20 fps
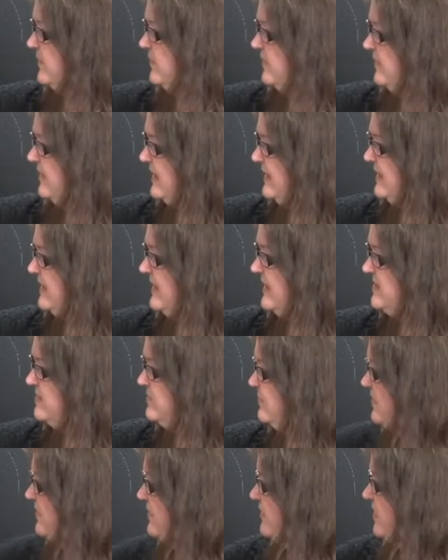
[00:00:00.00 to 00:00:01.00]
Got a nice
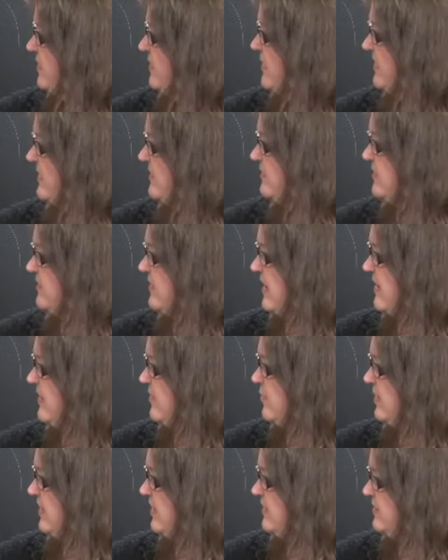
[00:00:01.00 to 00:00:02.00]
reverb. I don't know how
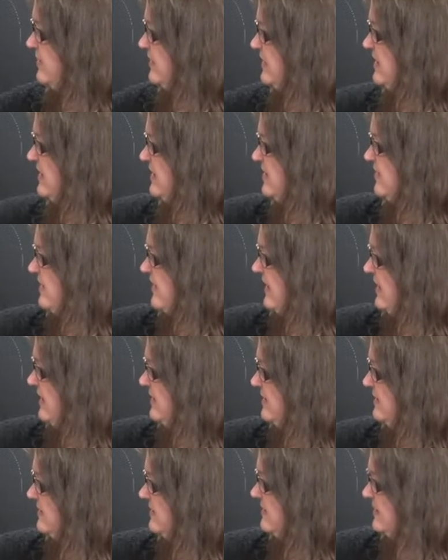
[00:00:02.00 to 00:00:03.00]
well you can hear that,
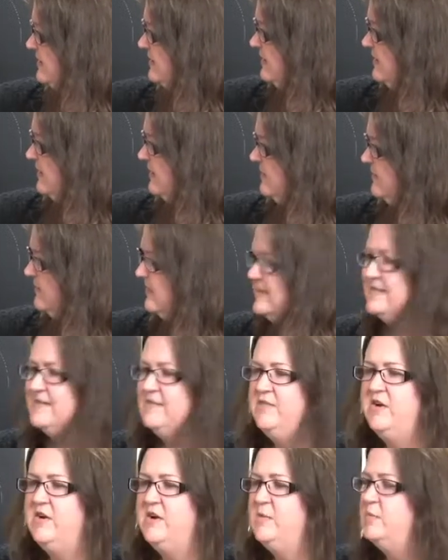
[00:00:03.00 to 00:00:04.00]
but it's a
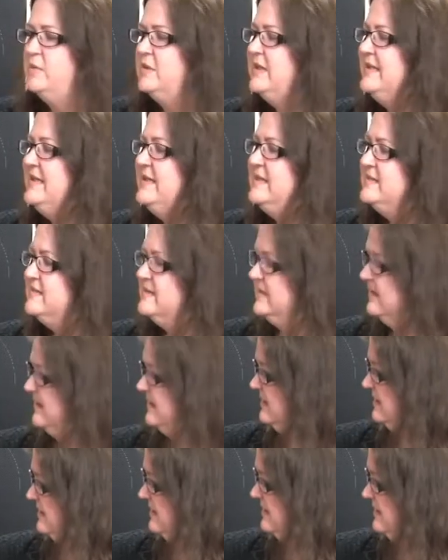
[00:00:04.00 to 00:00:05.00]
very
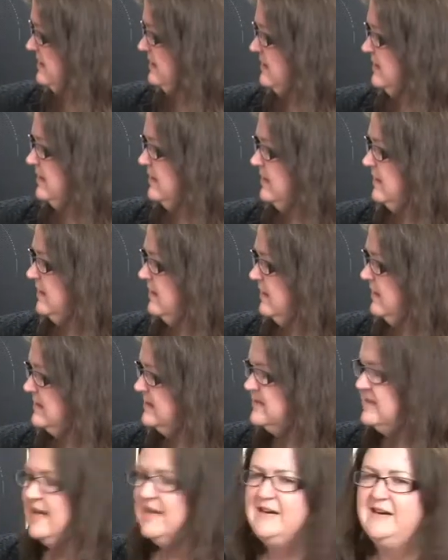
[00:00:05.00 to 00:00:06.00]
pleasing, it's
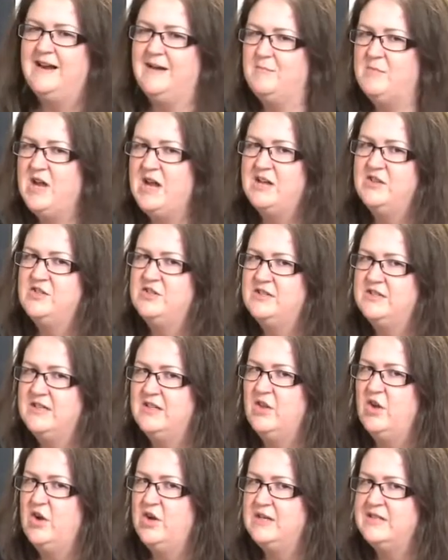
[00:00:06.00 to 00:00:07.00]
not an obnoxiously
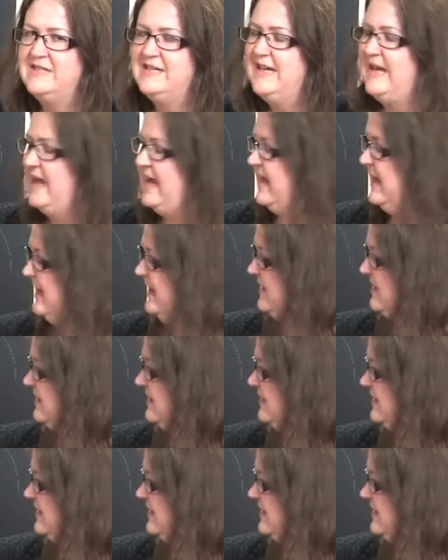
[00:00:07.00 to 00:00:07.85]
long decay.